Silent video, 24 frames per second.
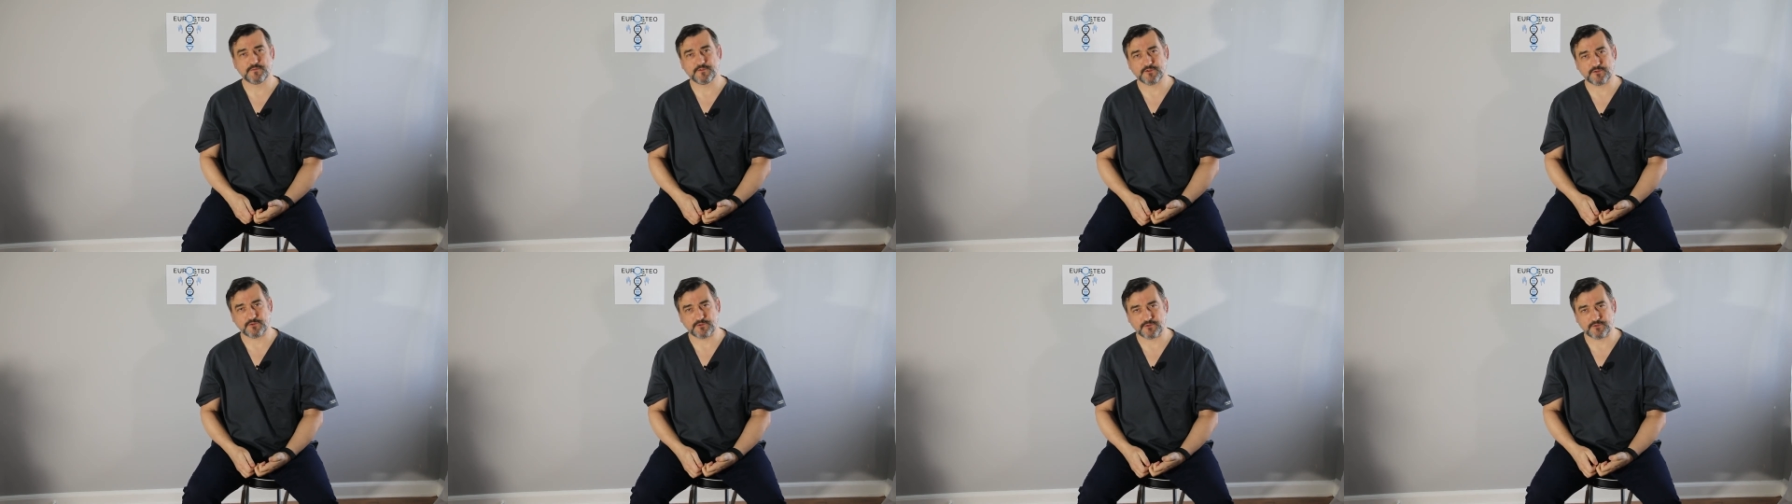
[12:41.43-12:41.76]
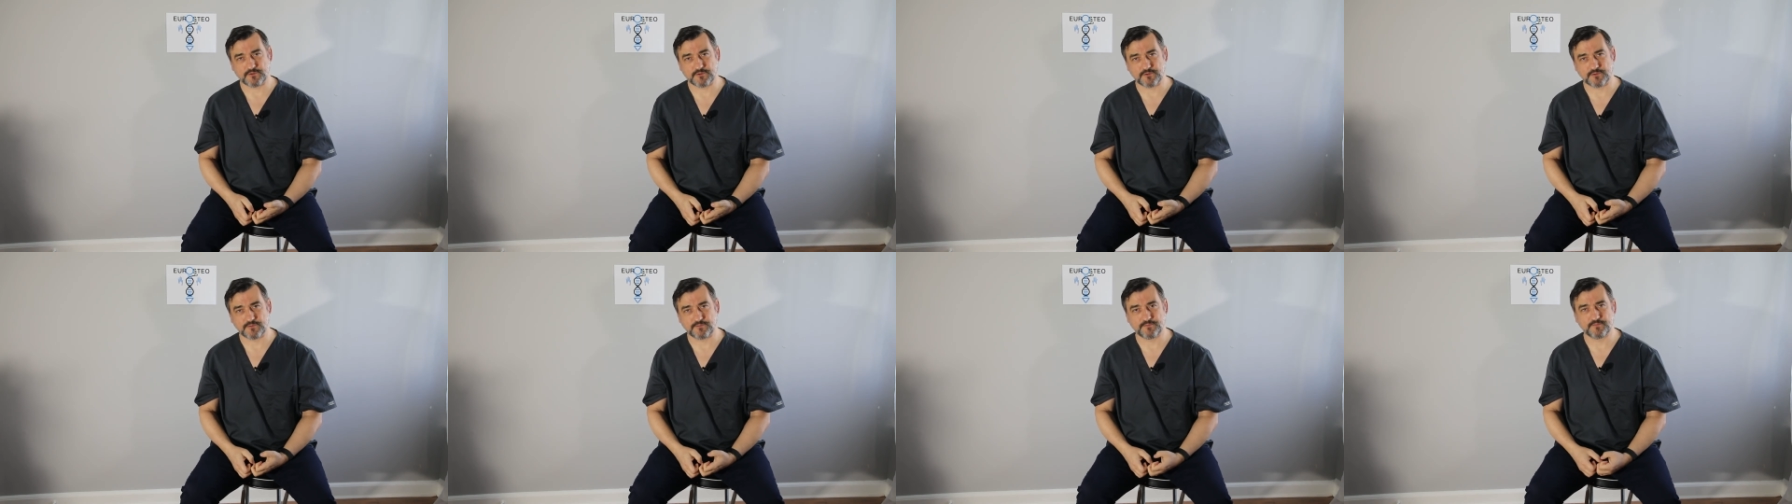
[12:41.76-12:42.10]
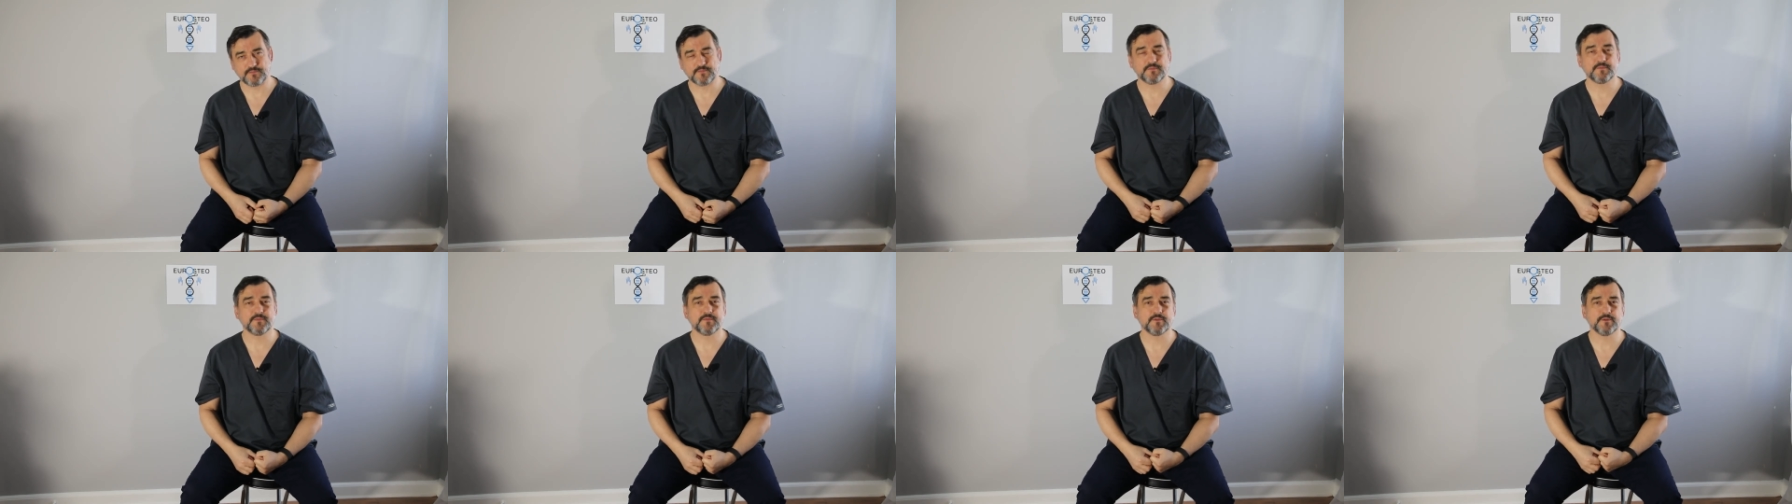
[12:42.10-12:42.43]
So
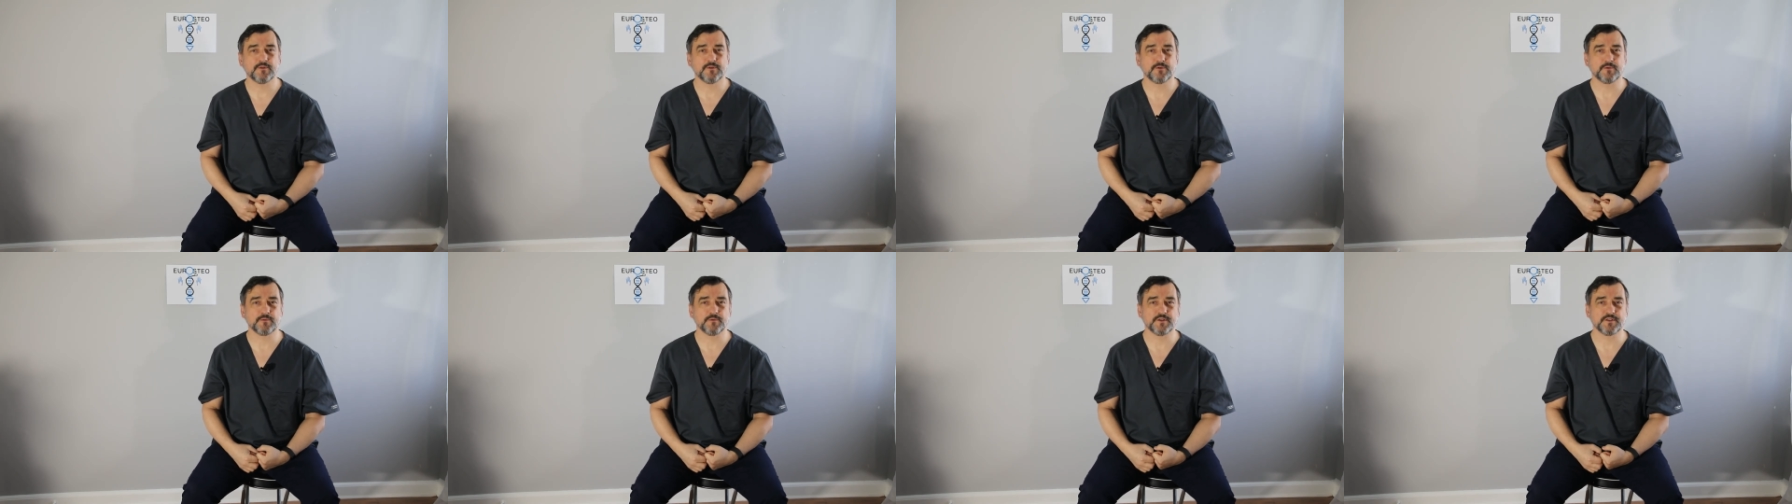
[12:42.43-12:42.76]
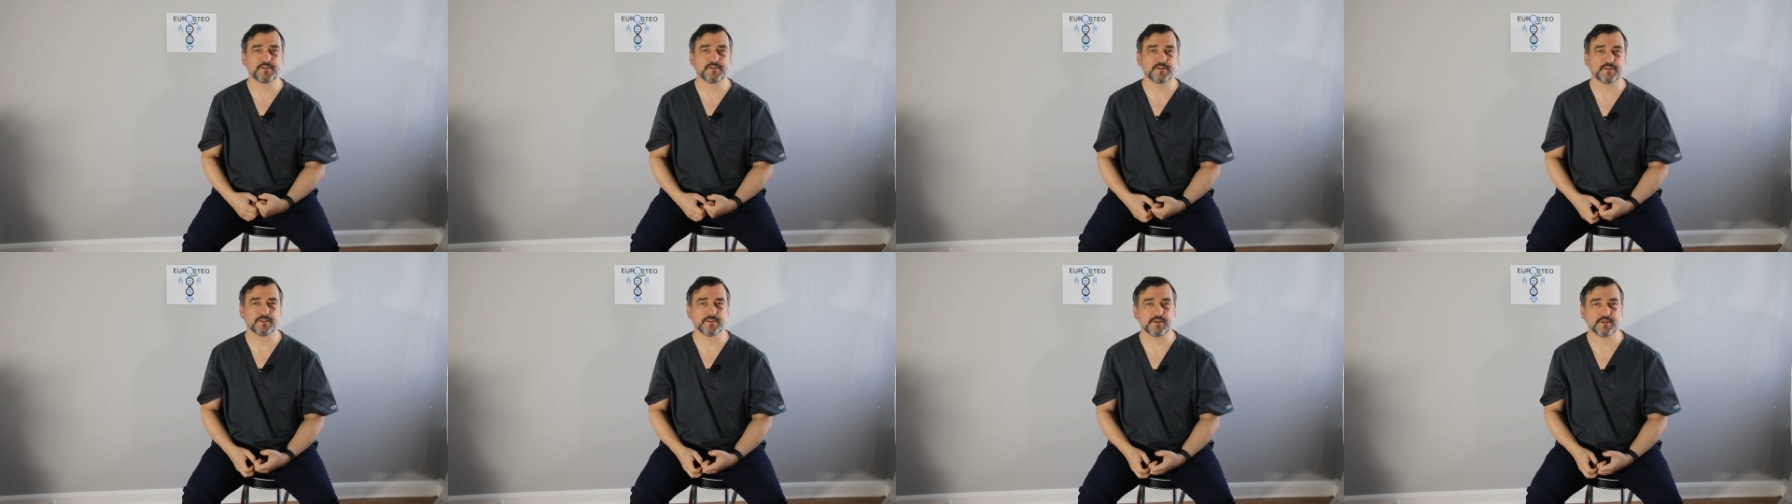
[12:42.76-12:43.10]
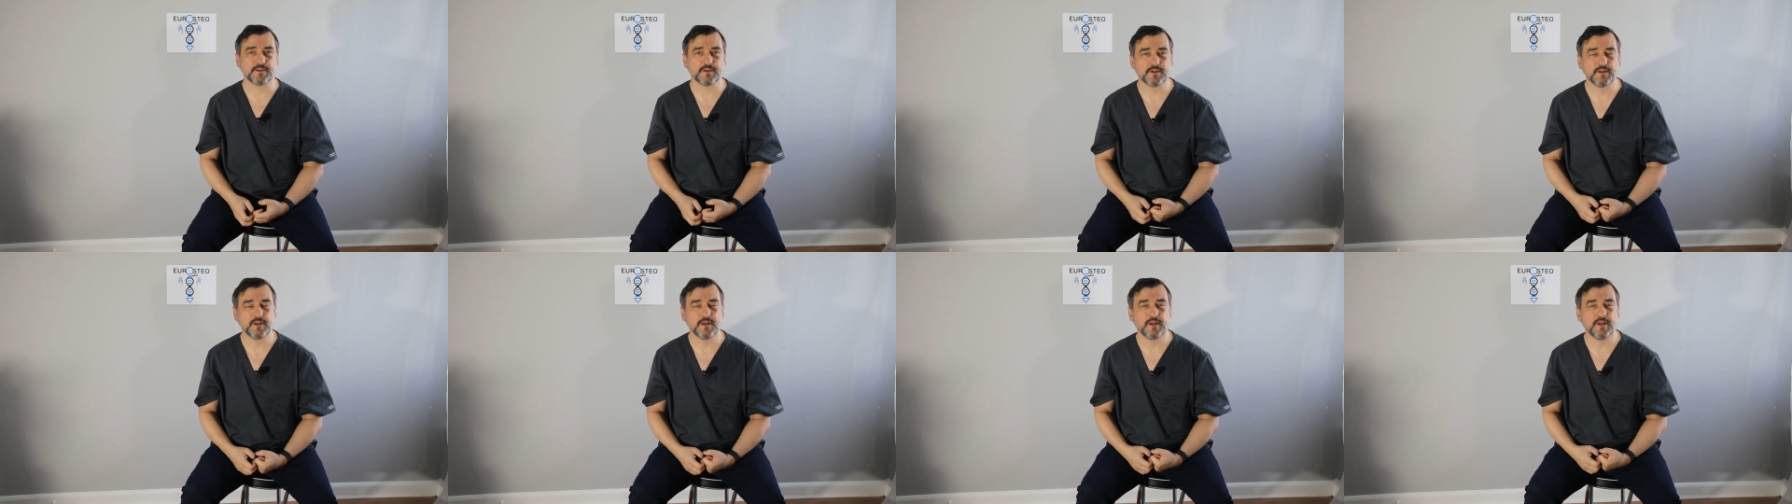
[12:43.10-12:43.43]
always
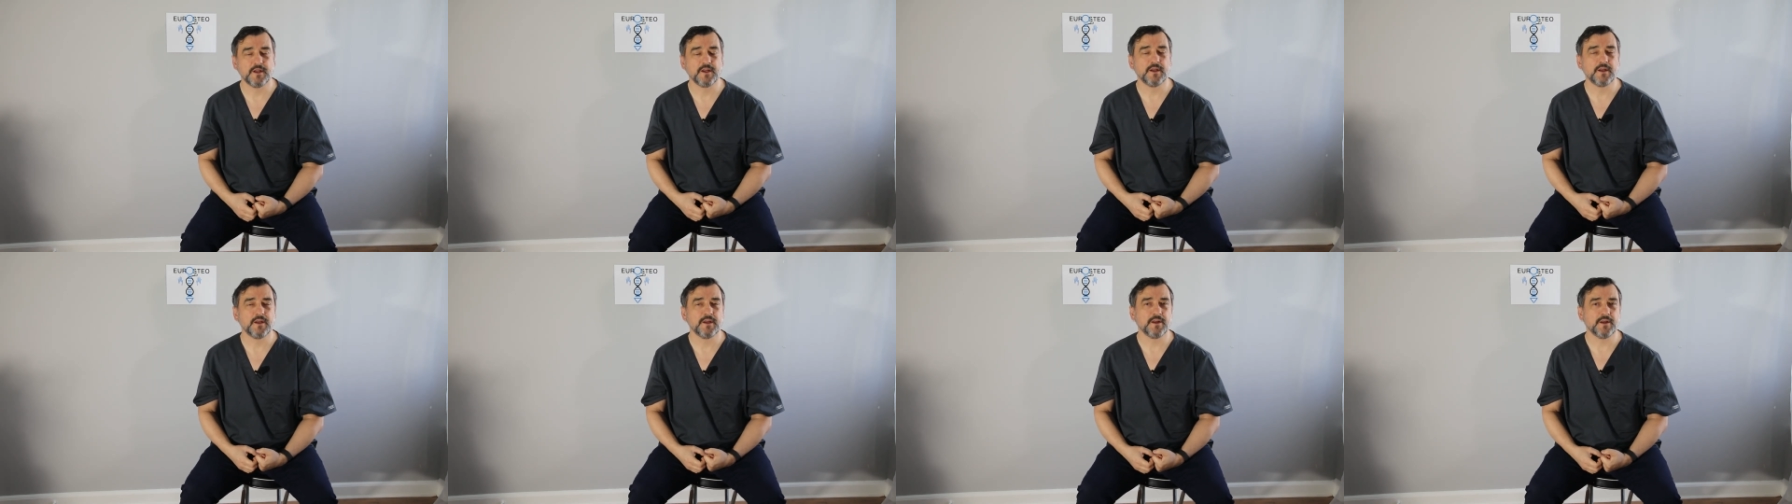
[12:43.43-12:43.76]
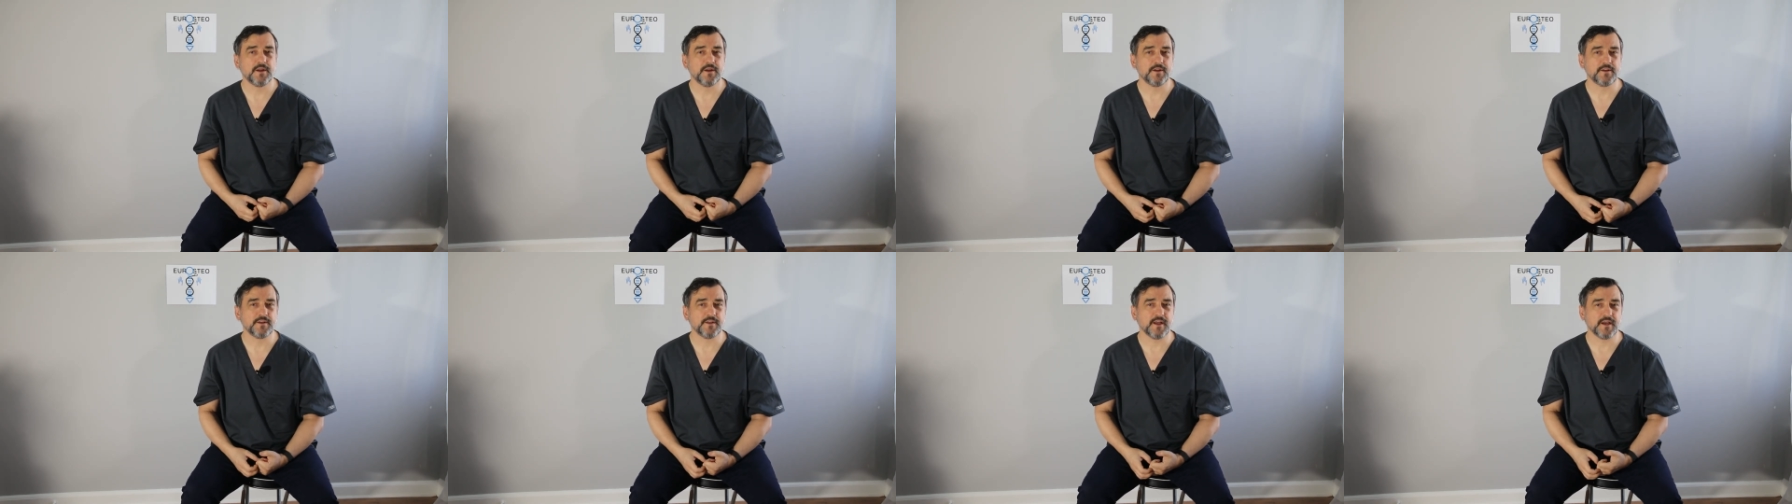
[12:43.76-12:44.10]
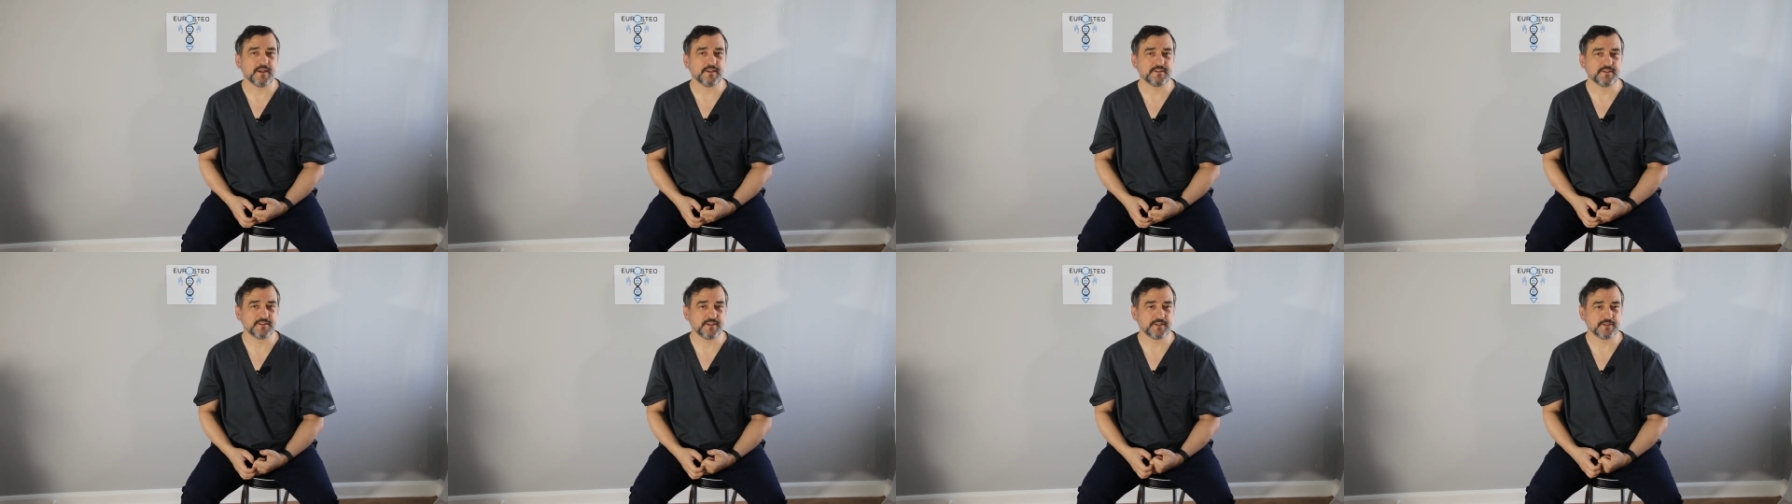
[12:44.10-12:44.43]
a
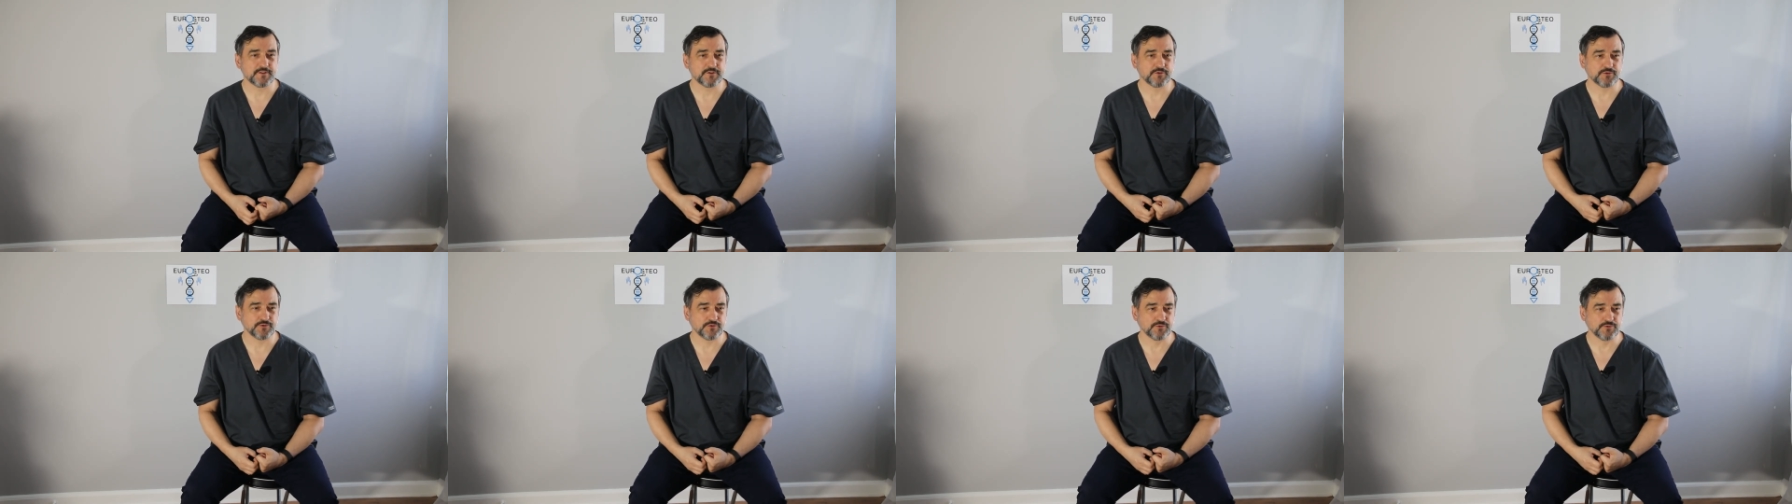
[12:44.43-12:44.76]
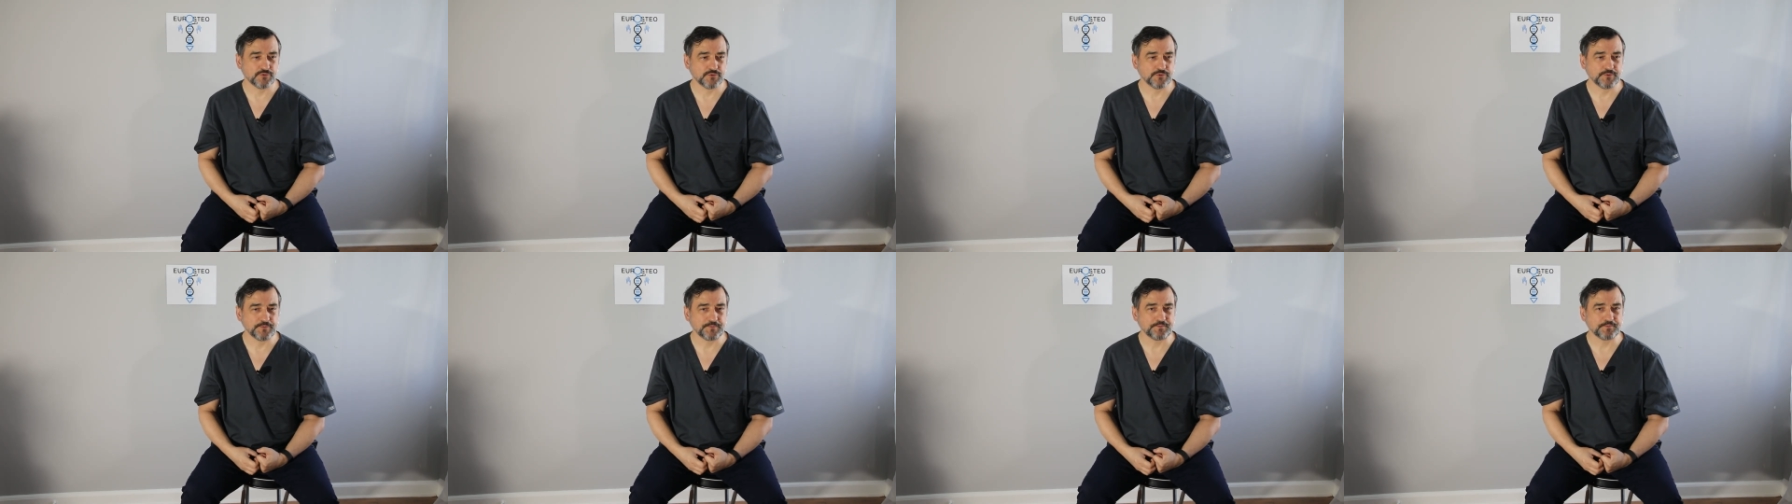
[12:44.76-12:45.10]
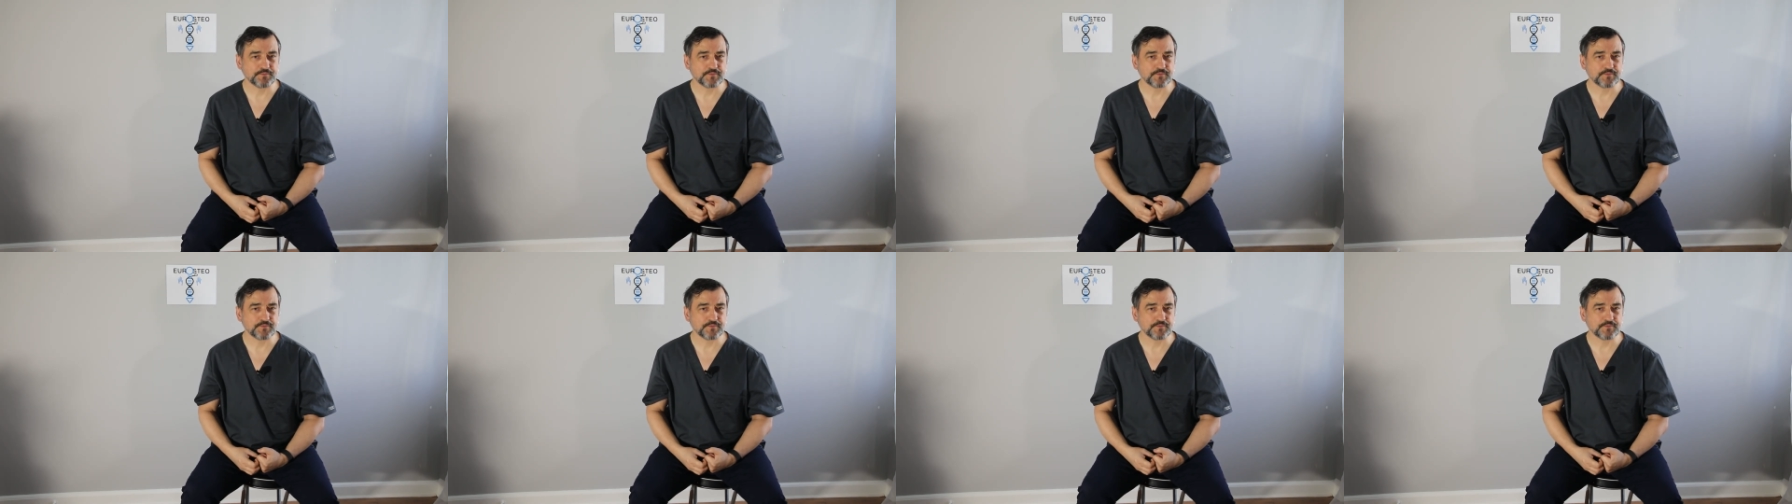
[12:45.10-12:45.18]
nice thing to do.